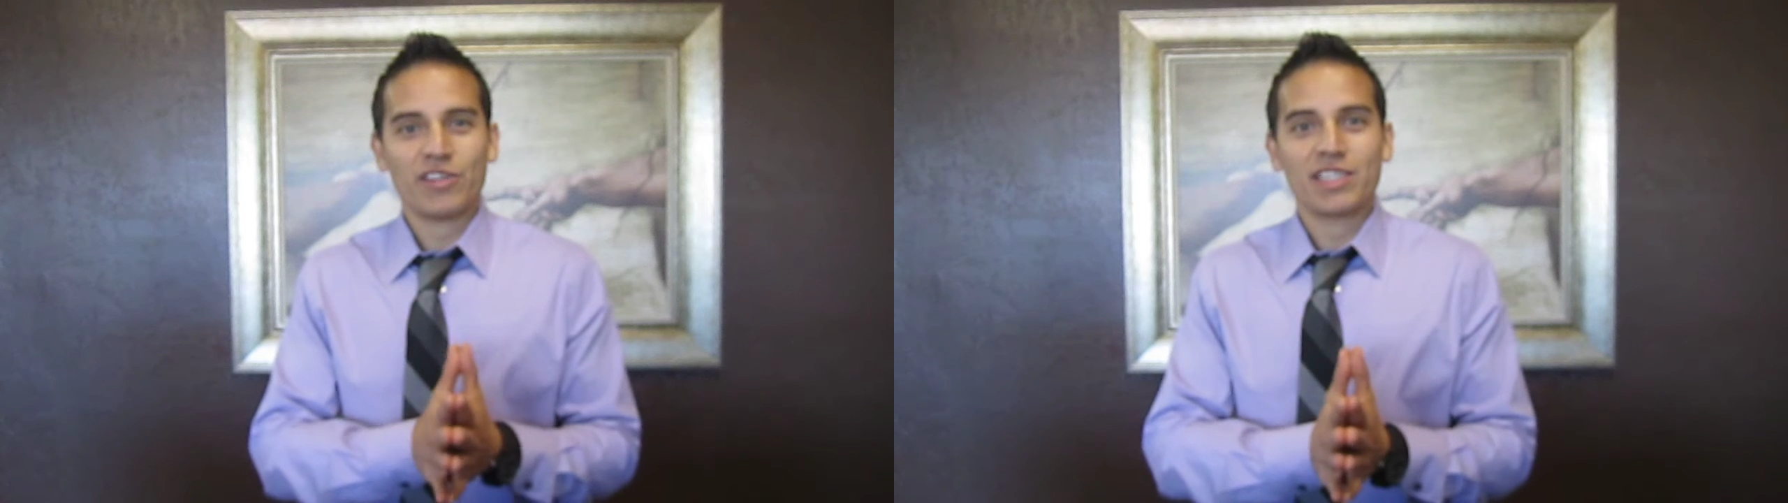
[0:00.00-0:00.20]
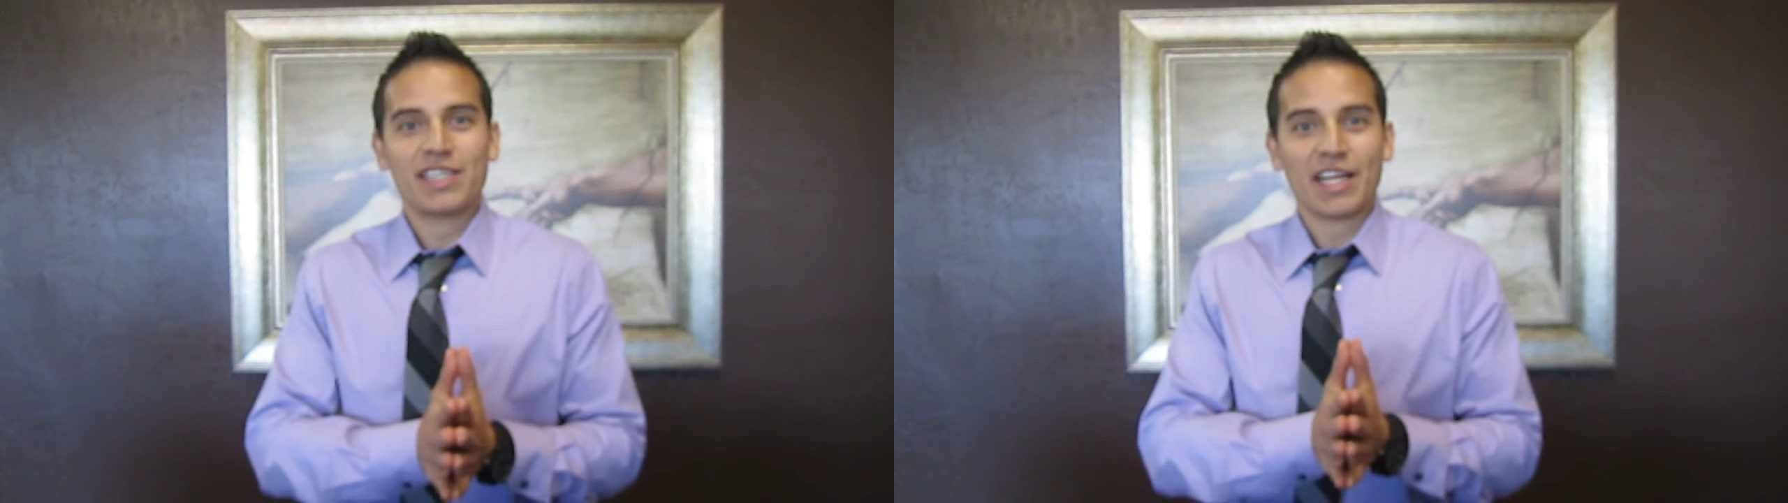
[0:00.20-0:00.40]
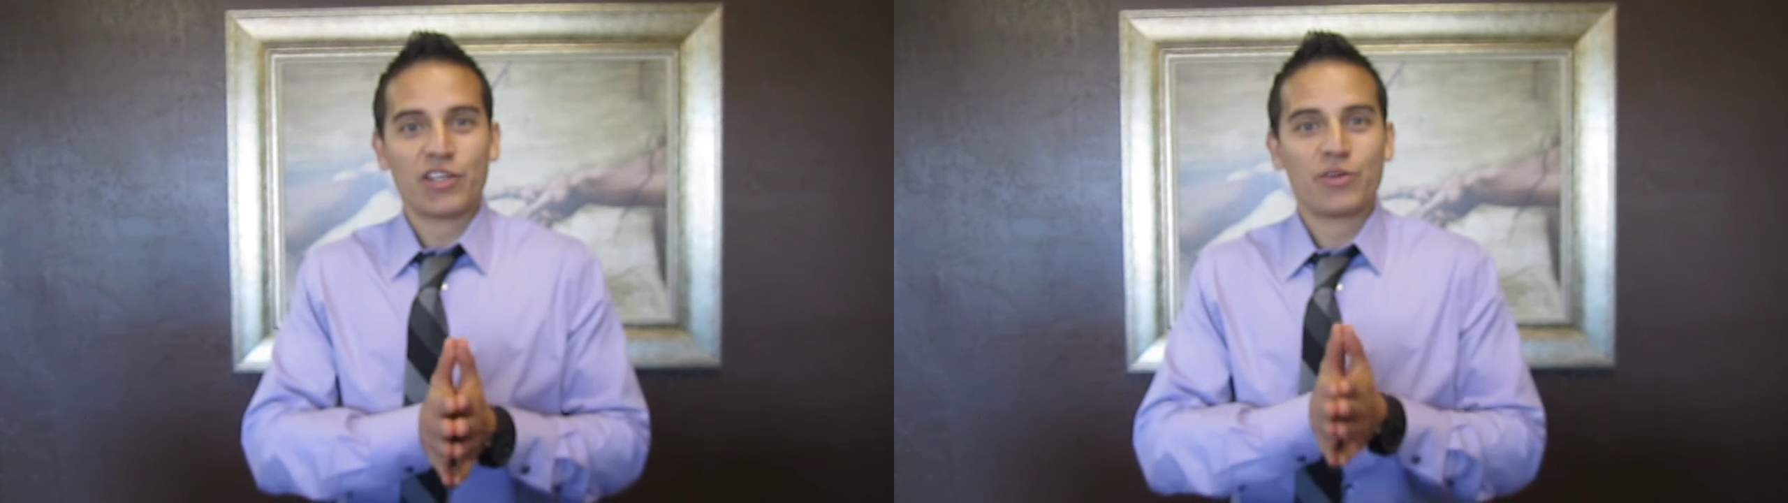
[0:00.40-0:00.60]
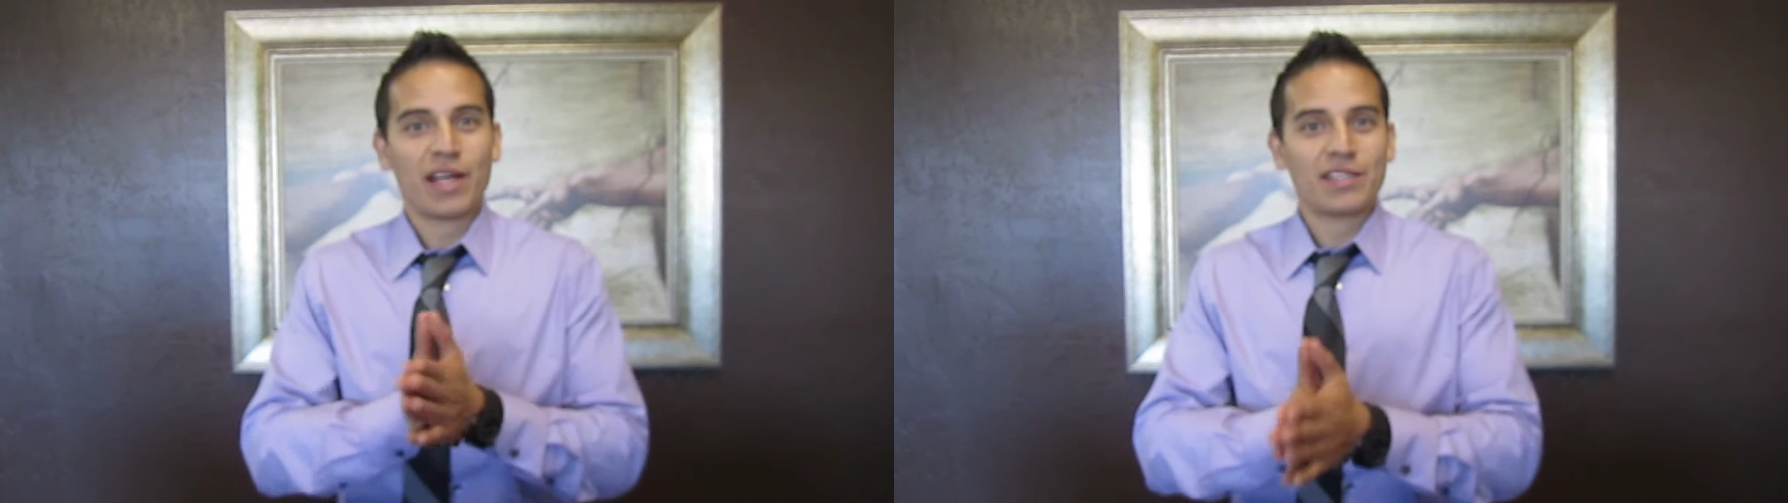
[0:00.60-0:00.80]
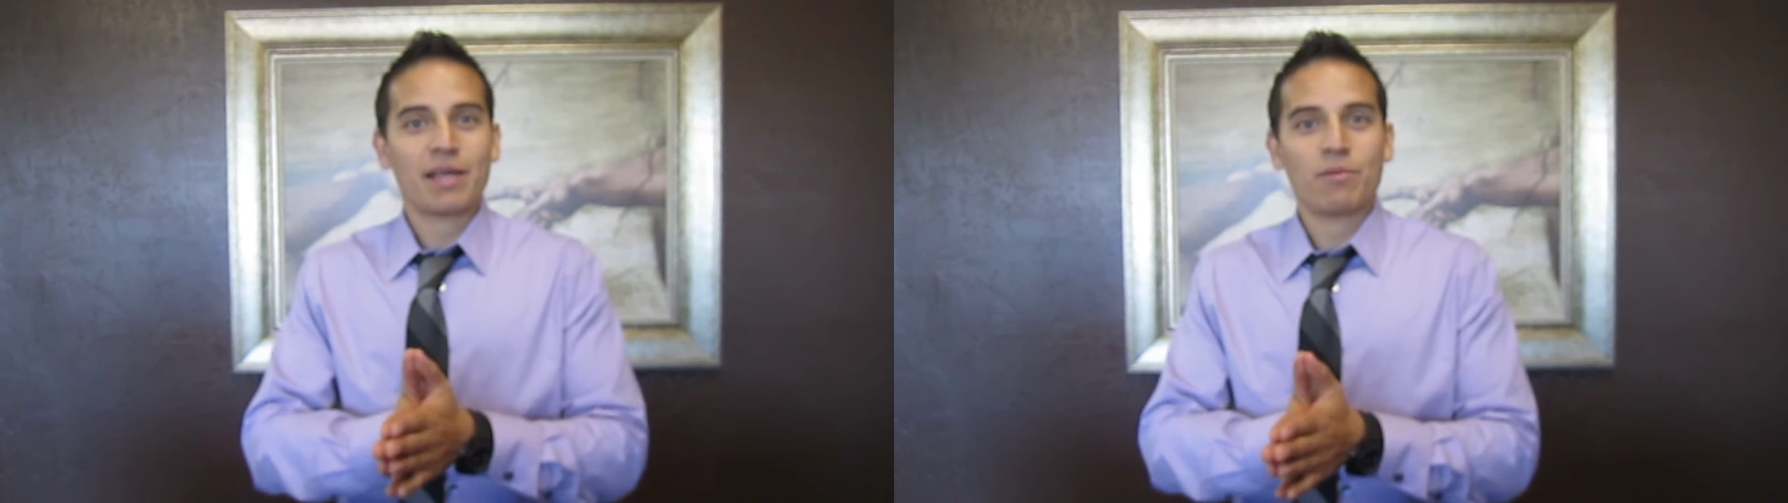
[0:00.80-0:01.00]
it is that creates that